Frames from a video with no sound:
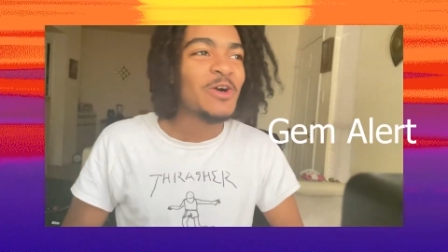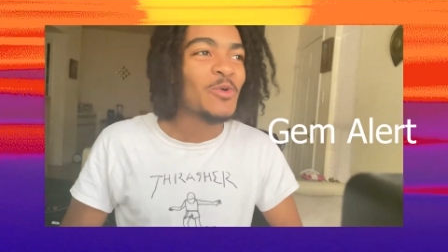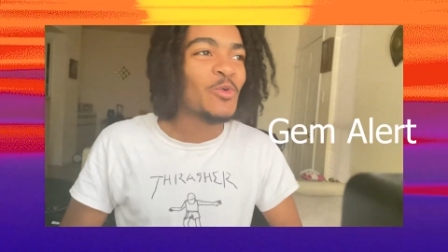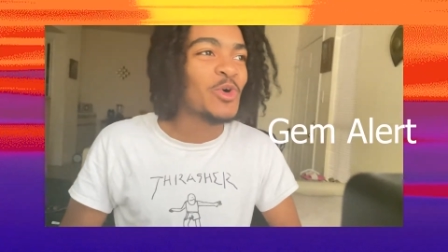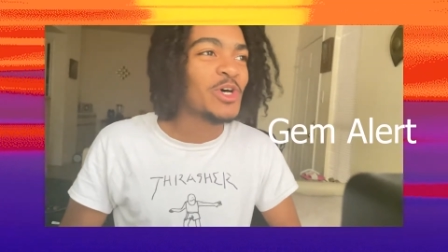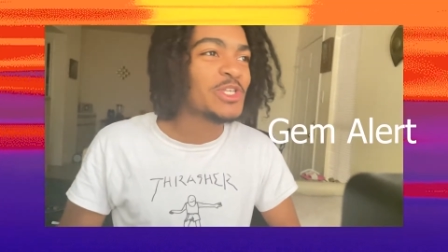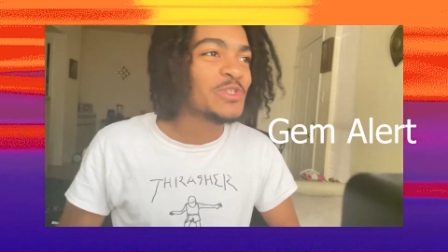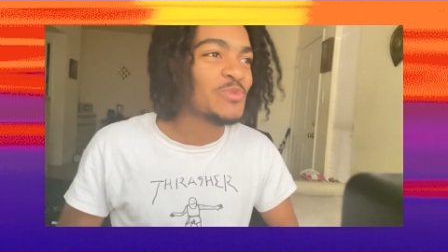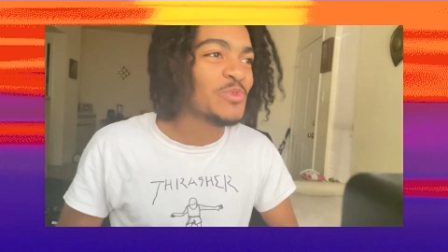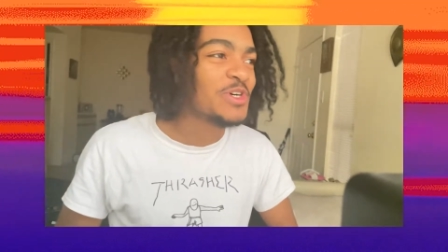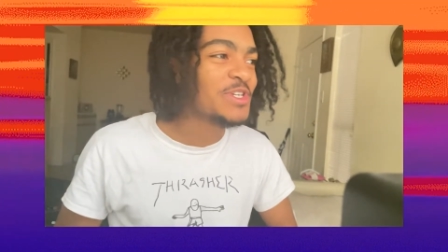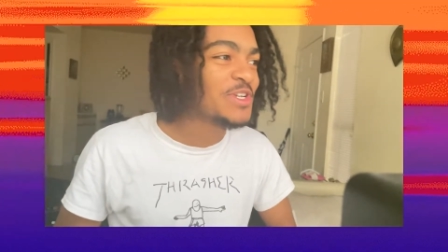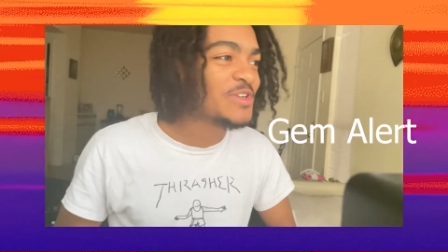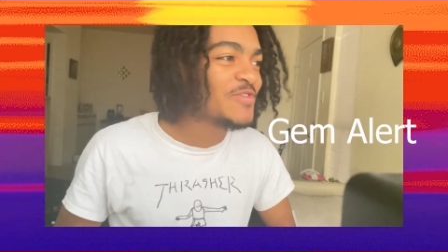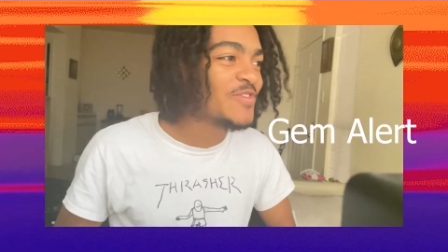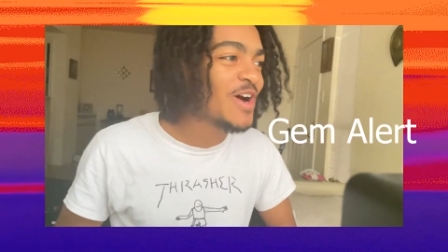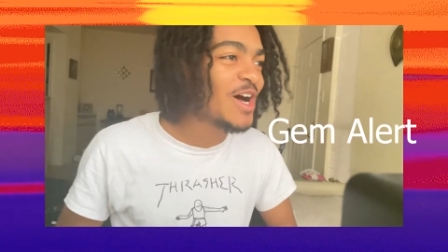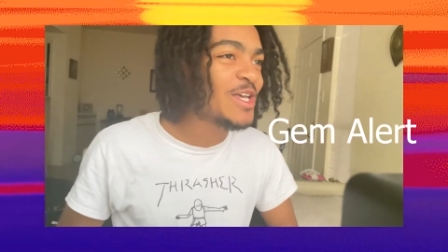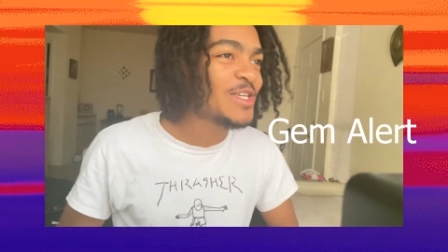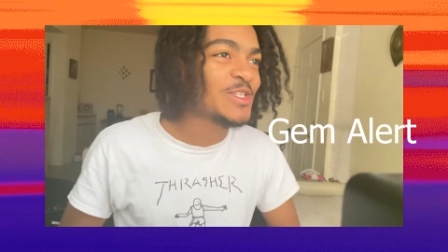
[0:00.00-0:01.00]
what's one
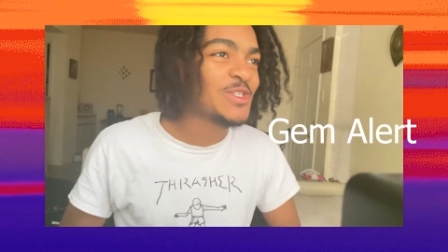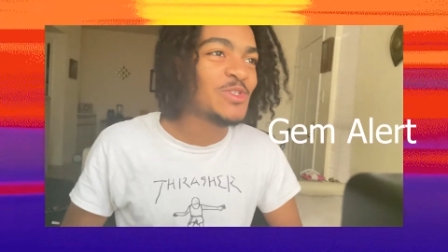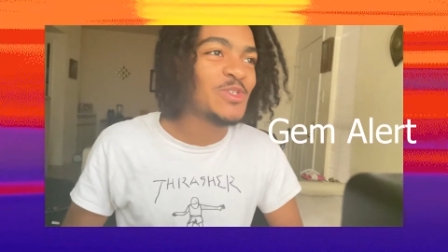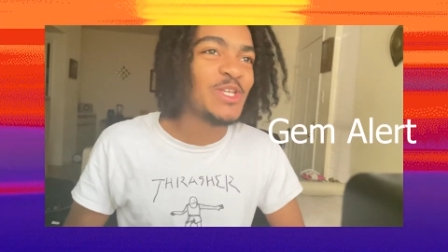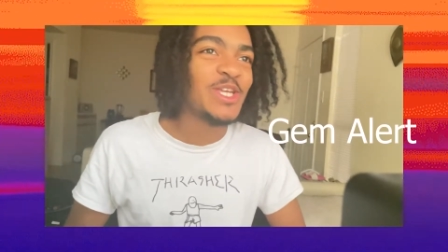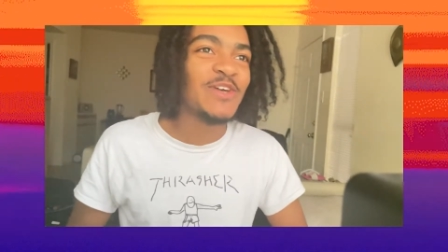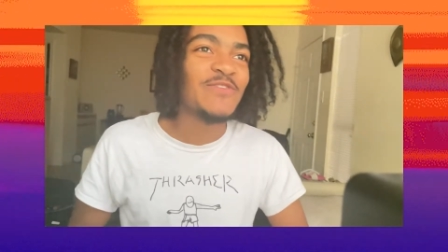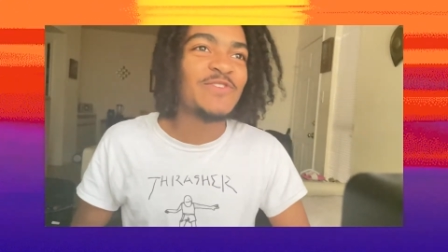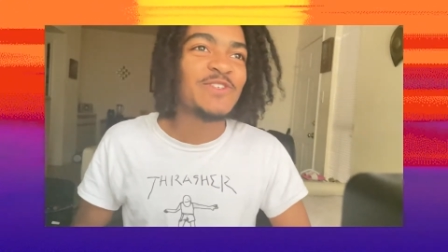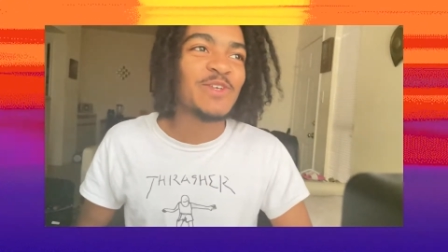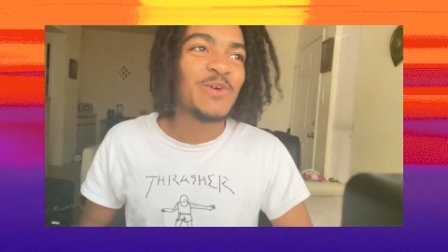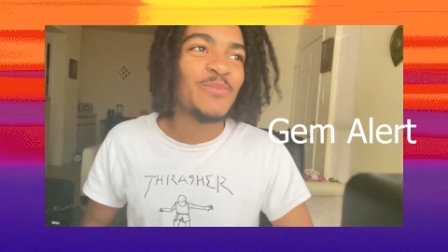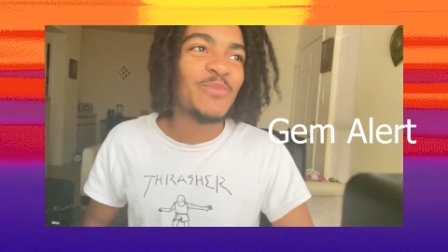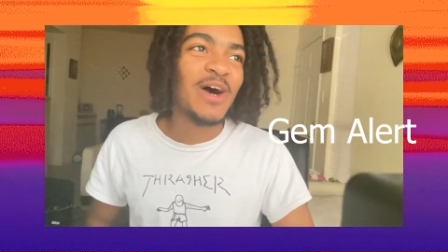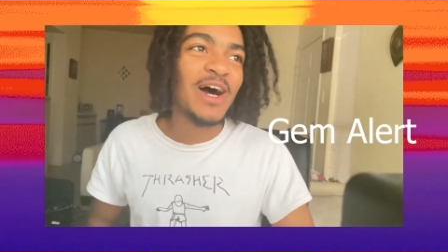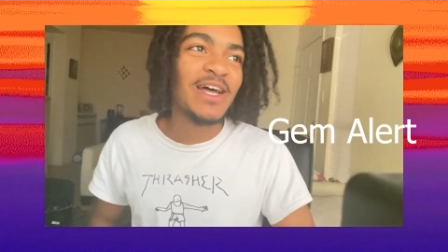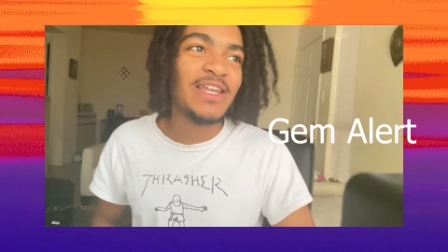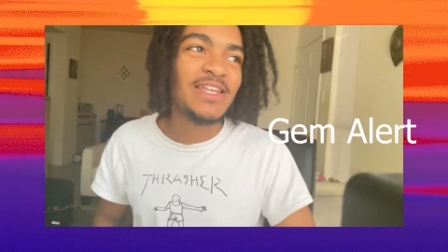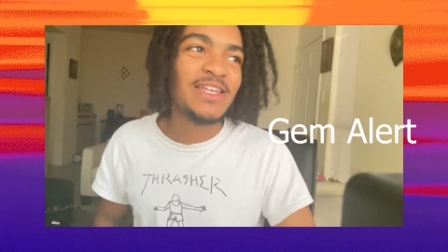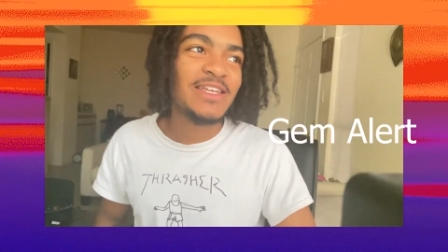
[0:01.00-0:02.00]
advice you'd give
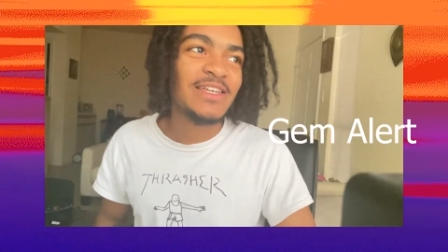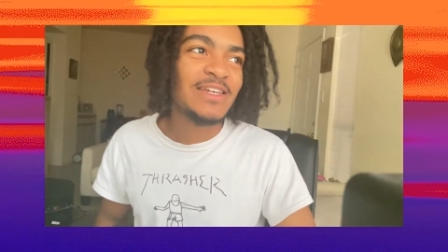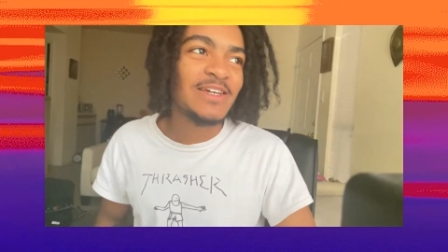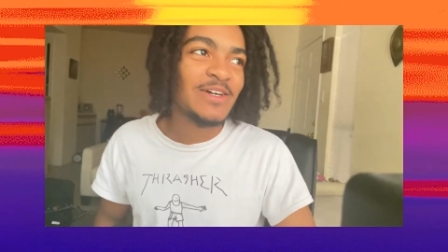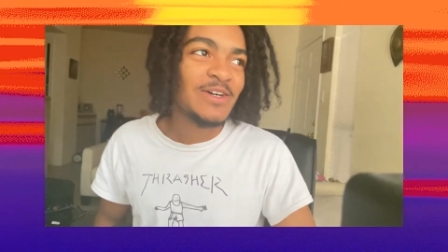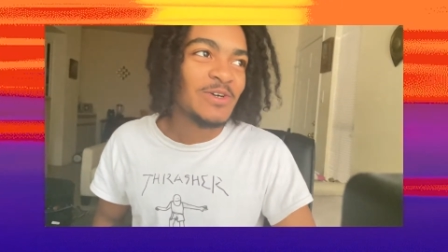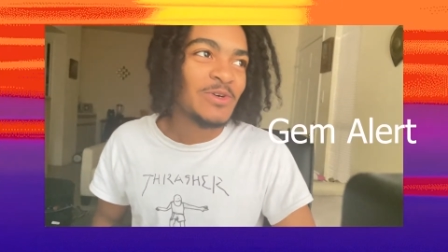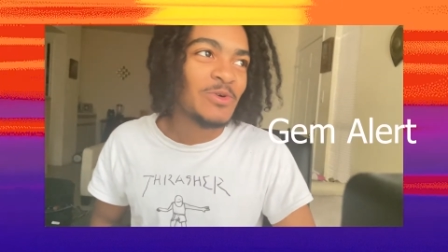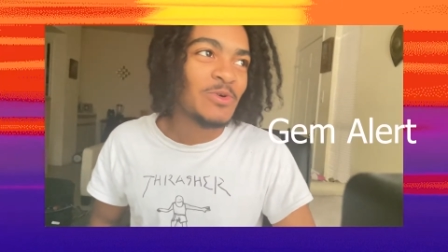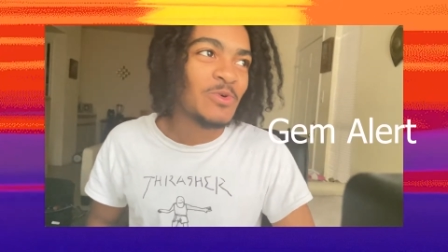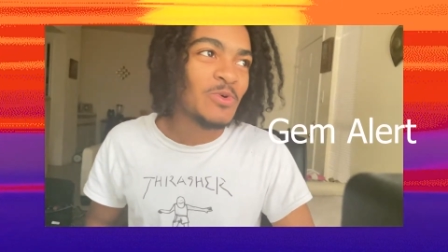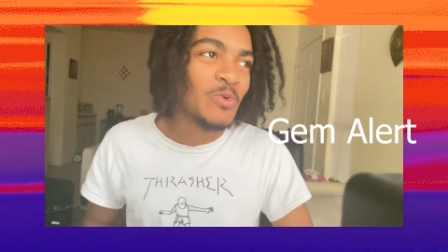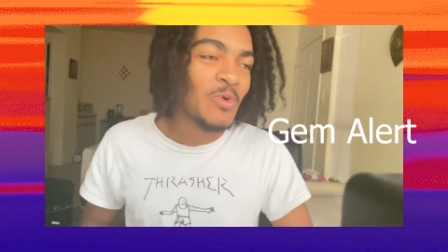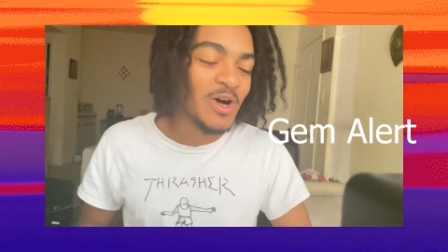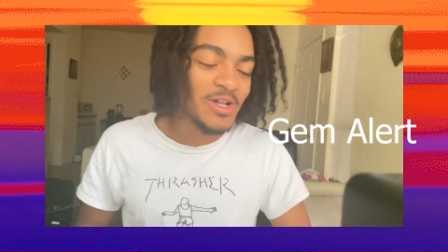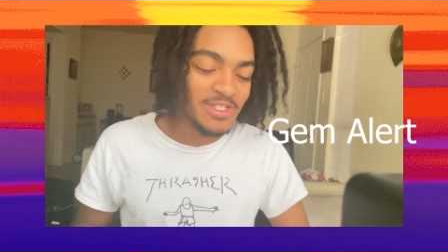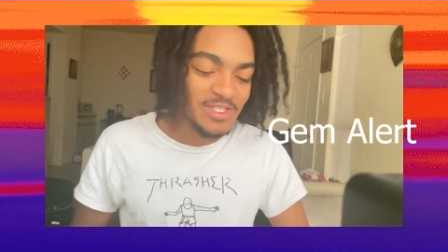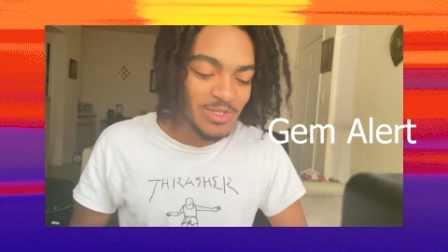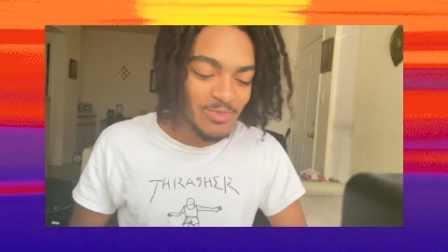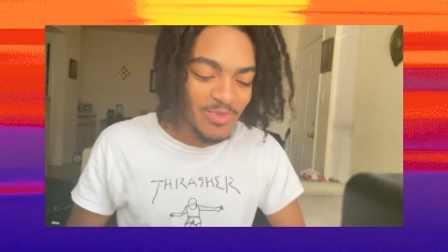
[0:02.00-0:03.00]
somebody who
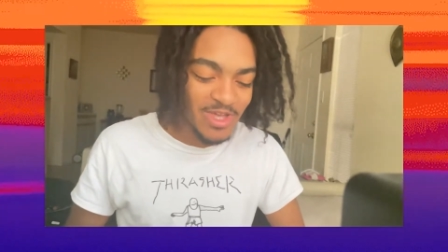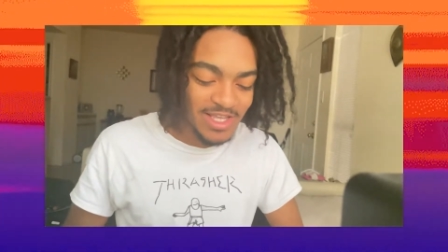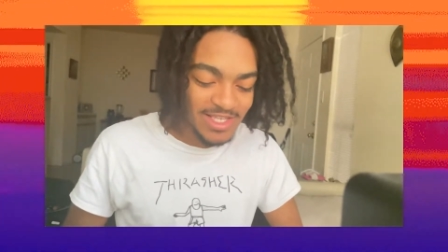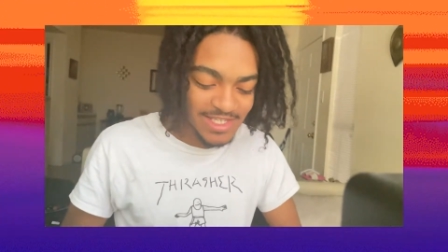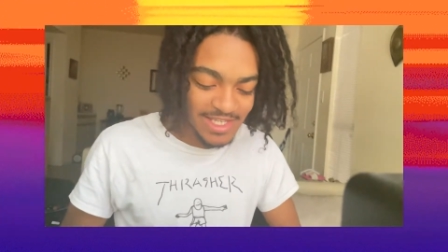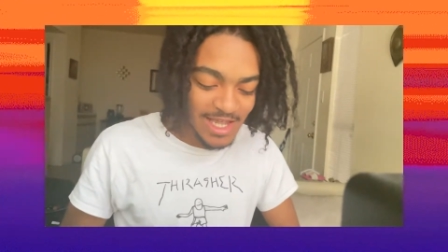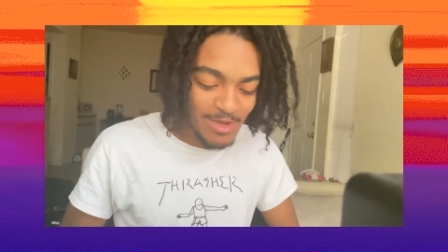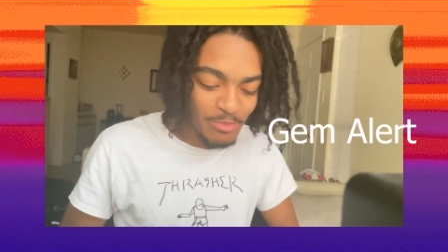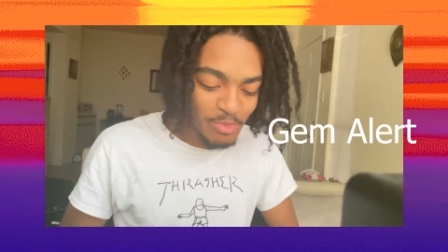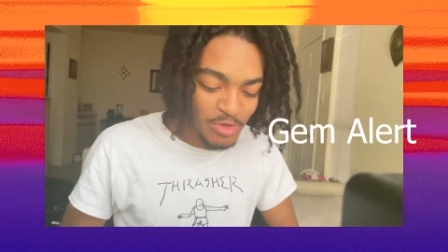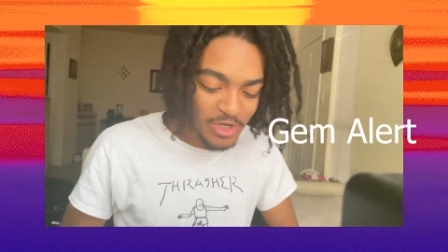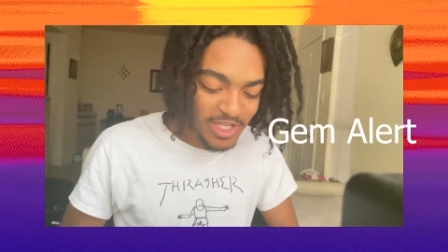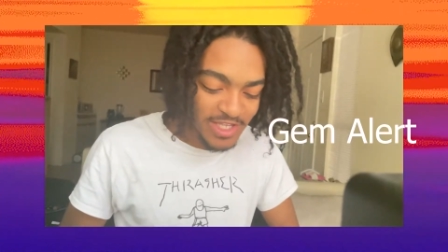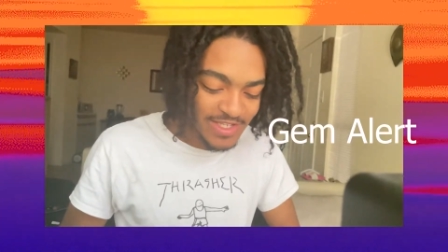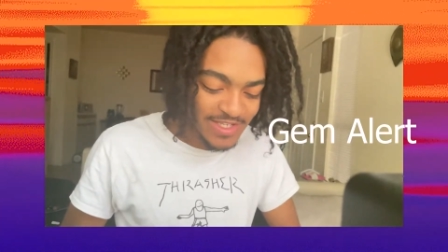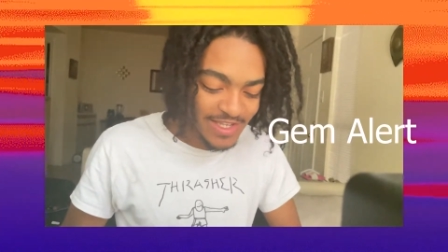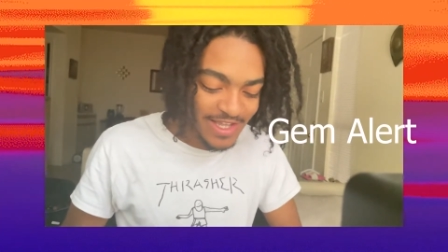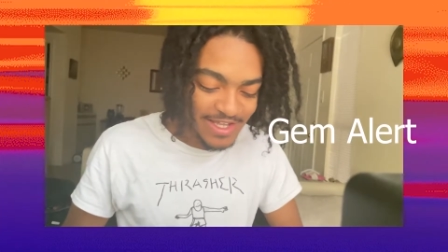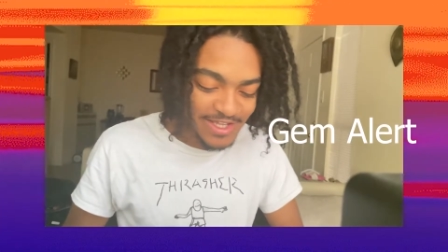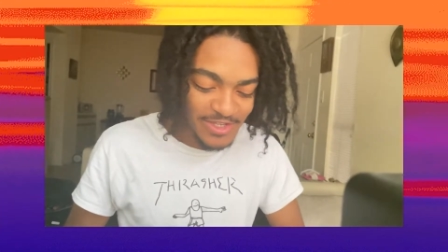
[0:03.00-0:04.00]
wants to make sample
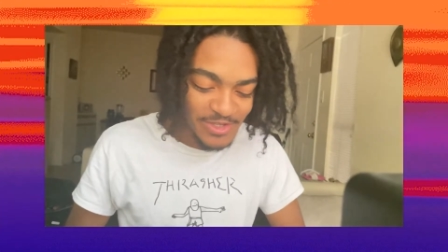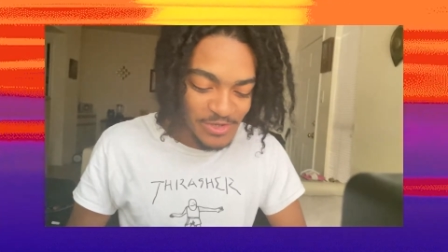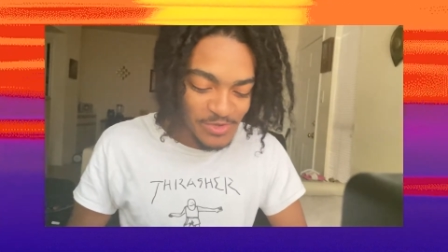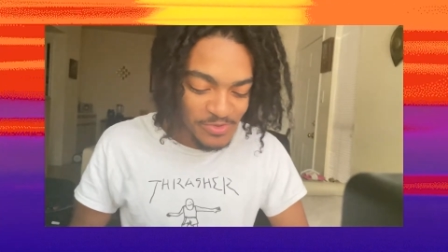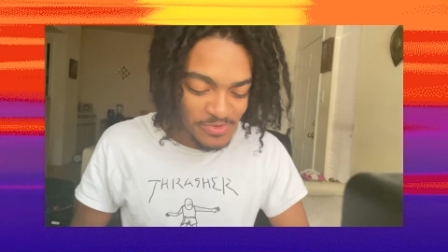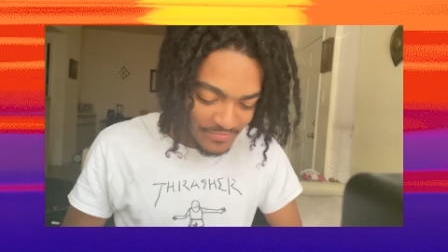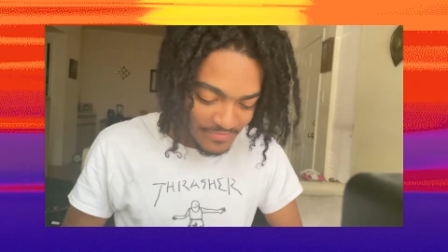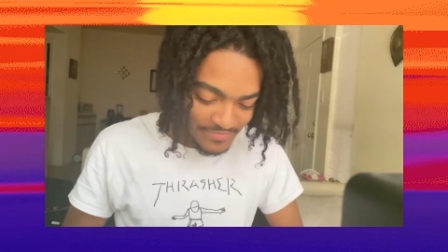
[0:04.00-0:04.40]
kits like you?